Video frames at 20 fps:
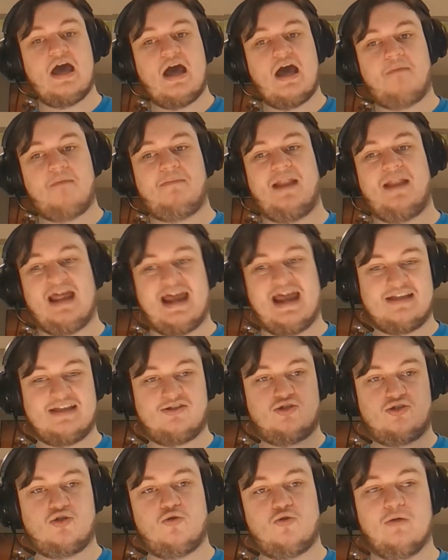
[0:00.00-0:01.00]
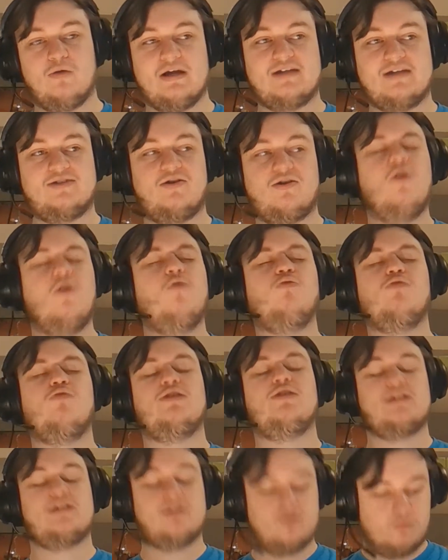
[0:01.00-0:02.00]
applying to it,
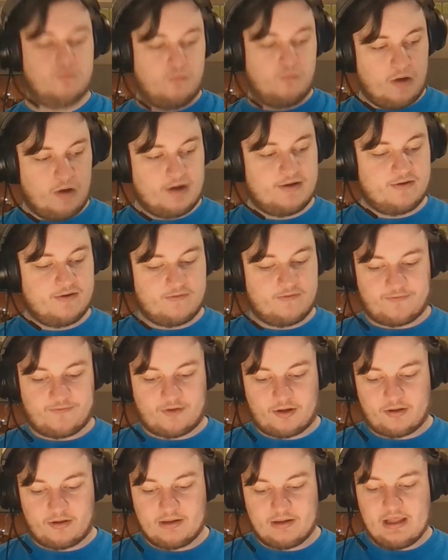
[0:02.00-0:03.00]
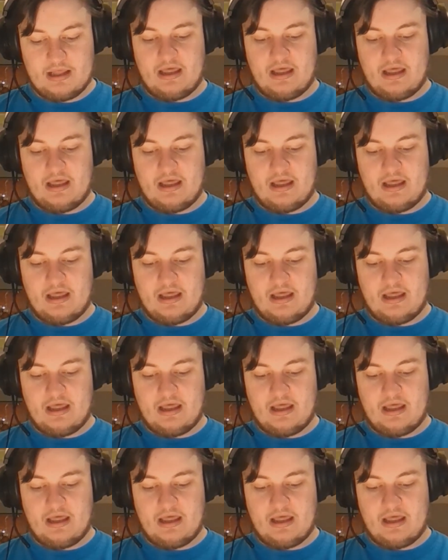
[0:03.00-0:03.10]
which is wonderful.